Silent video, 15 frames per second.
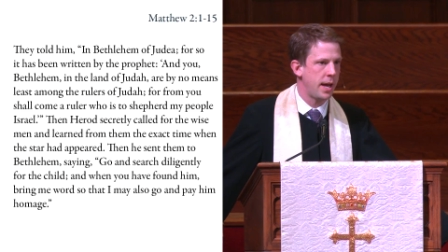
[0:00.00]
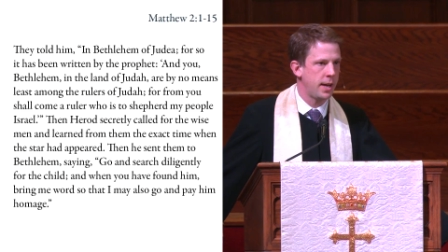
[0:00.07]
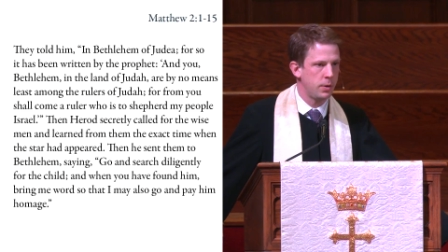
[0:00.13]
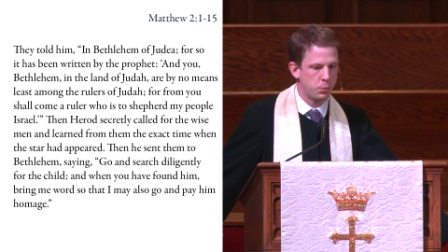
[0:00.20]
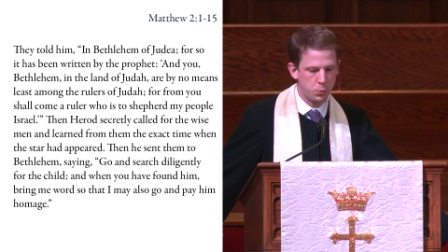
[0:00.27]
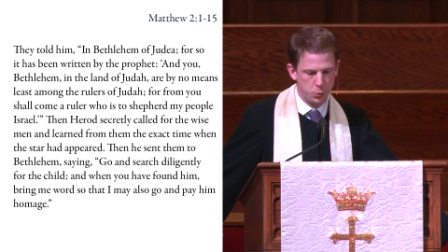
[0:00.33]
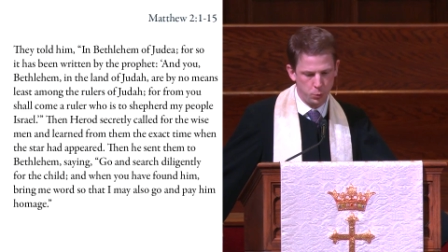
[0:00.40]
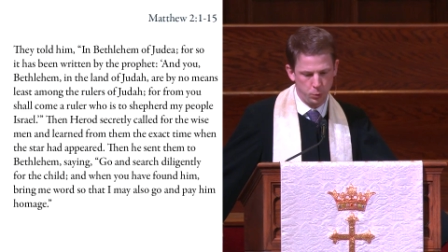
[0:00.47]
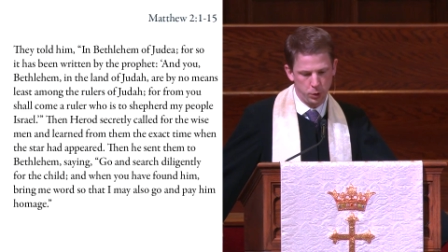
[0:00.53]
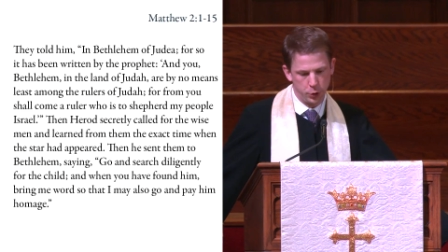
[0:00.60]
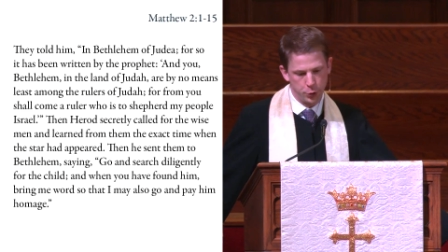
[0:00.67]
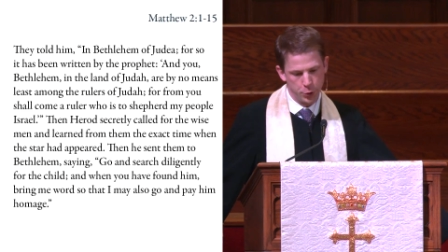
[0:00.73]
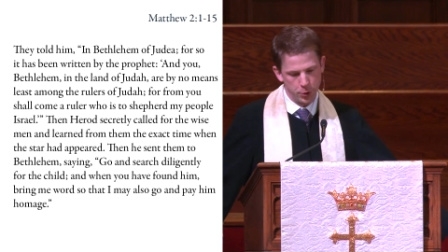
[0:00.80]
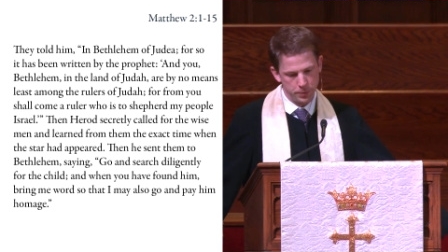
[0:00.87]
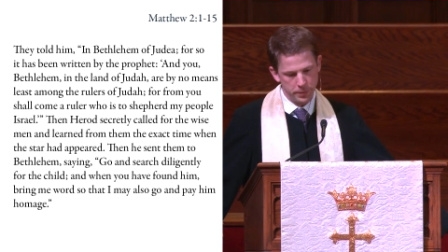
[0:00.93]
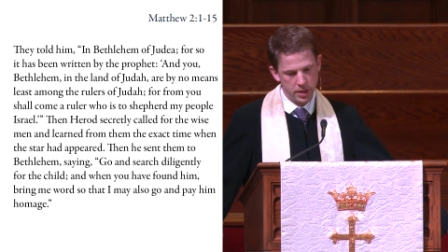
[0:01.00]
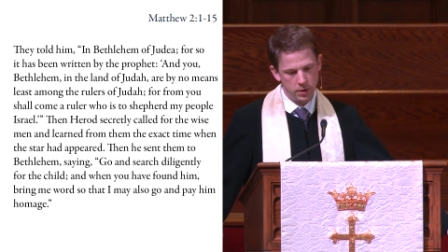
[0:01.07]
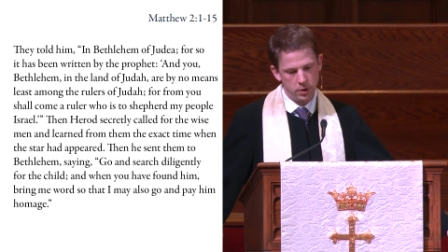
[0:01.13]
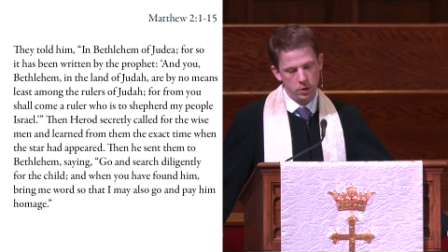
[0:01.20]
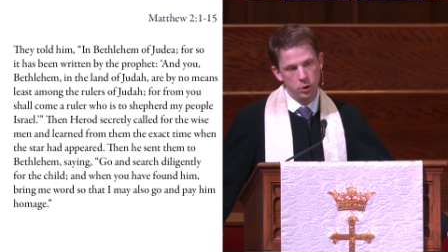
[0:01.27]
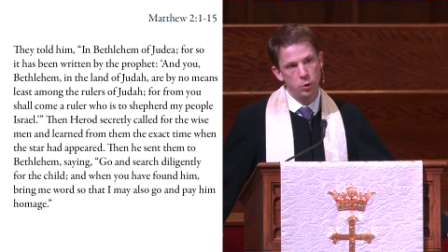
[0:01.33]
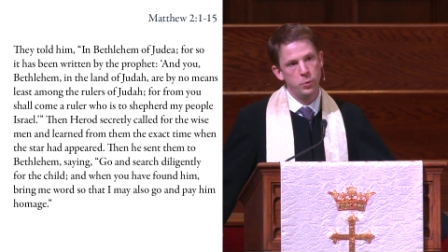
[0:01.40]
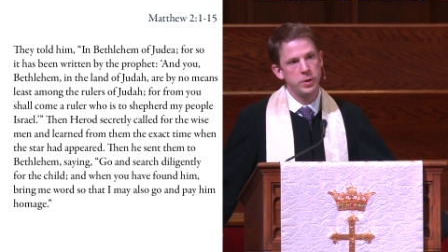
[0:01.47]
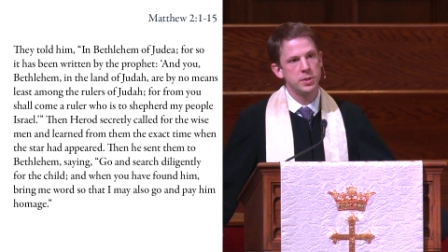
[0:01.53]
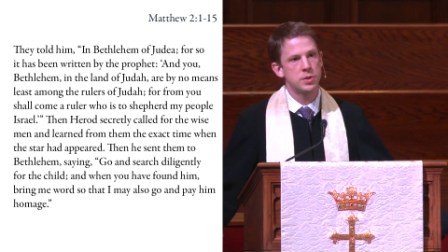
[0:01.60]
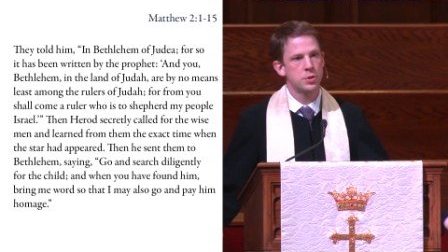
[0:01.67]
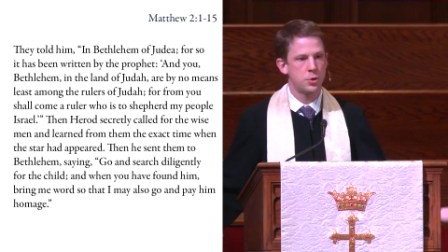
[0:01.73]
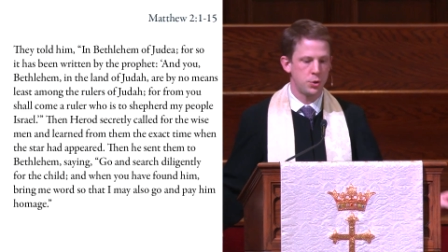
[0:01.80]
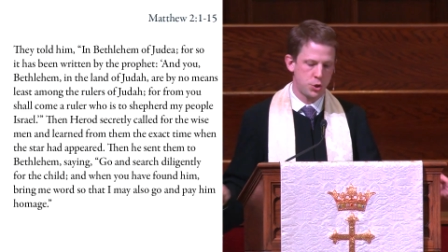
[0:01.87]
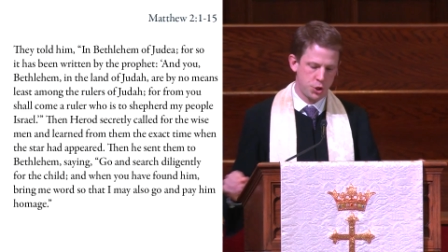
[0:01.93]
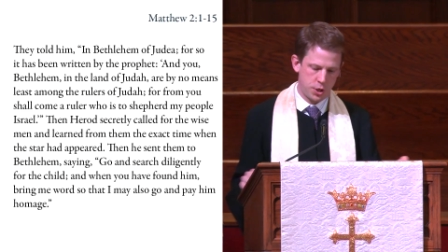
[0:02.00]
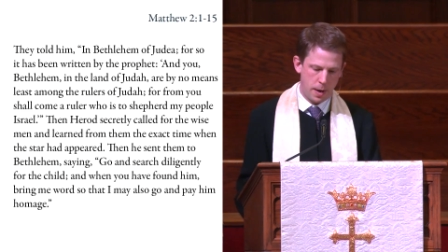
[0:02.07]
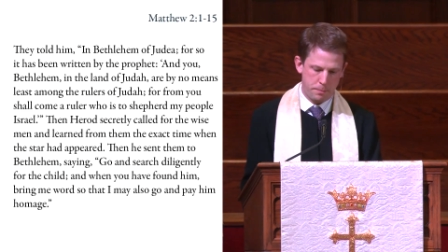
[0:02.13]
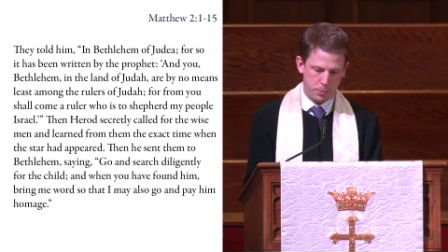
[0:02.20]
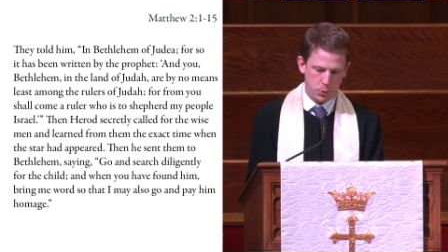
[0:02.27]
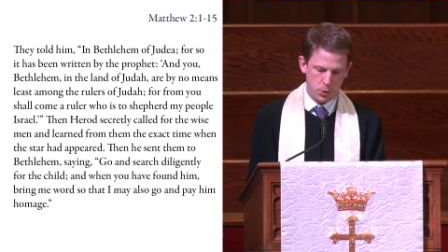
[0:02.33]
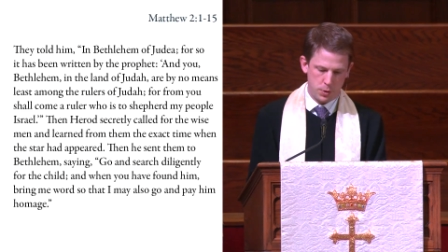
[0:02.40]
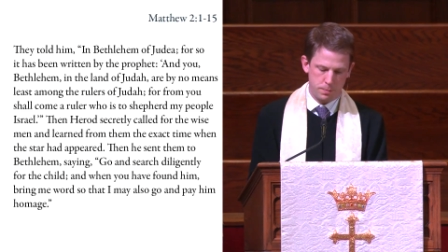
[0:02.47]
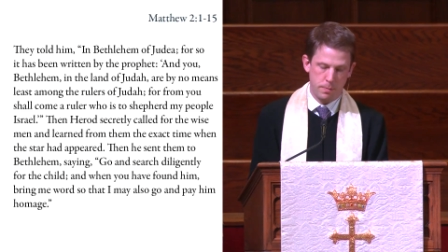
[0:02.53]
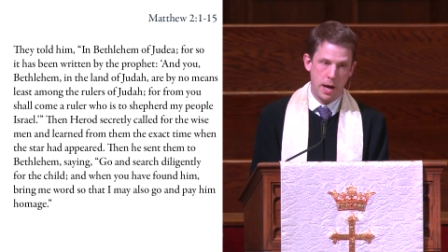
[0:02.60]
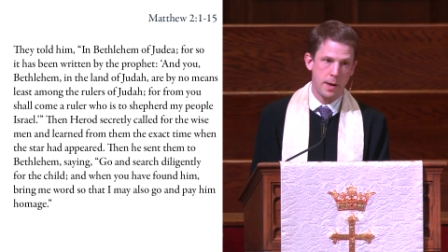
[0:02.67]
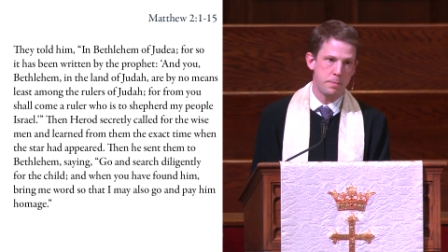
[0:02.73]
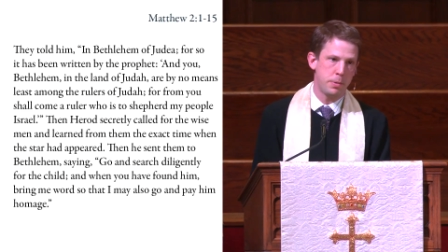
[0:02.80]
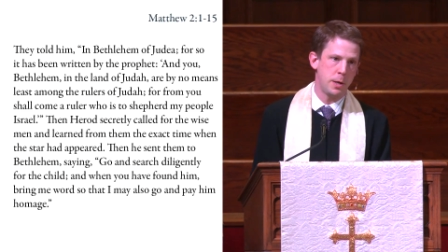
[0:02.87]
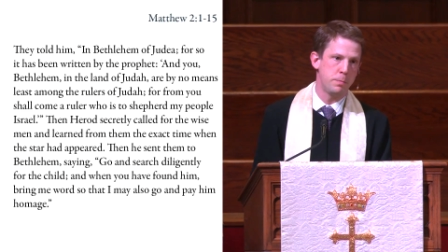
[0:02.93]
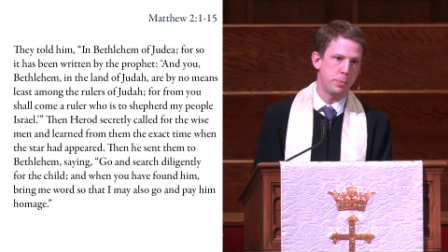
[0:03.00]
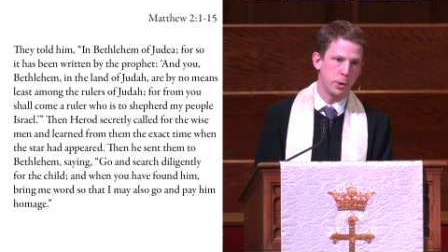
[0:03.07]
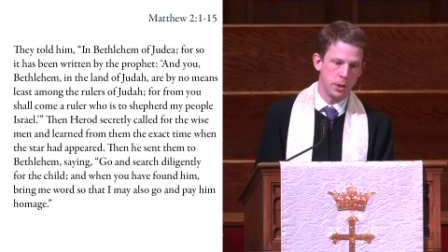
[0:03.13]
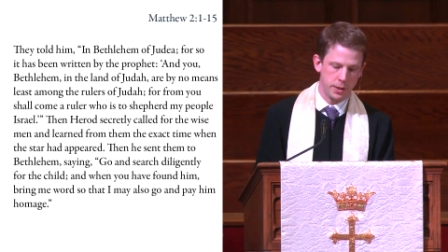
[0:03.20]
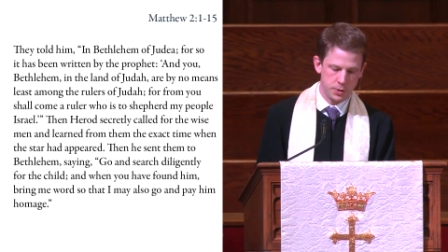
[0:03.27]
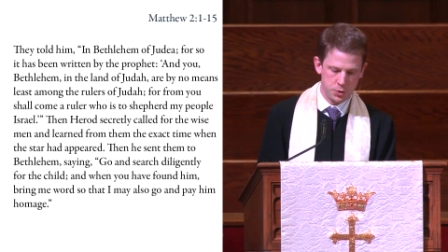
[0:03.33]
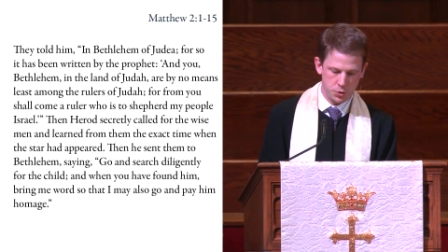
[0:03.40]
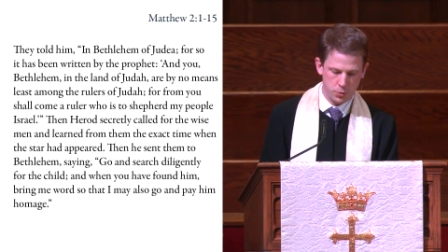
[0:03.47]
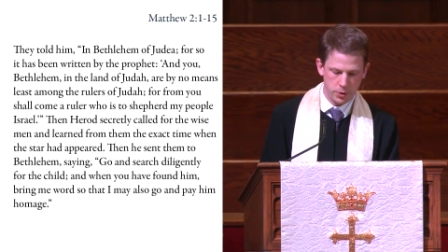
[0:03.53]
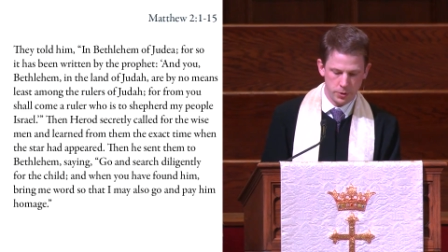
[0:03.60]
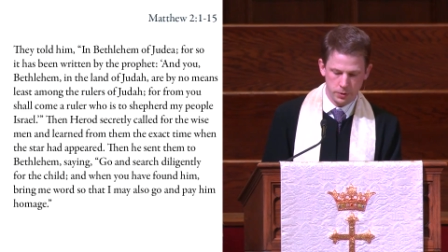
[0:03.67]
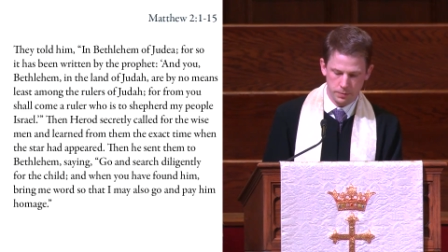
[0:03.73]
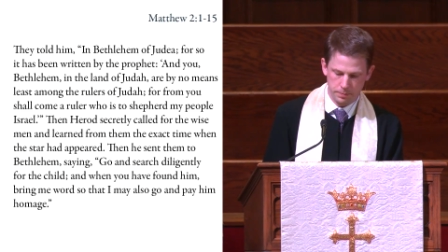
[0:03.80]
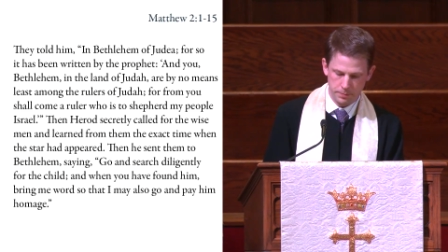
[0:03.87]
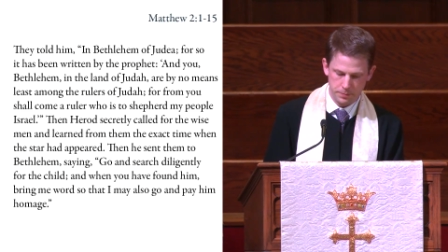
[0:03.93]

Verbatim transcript: a ruler who is to shepherd my people Israel.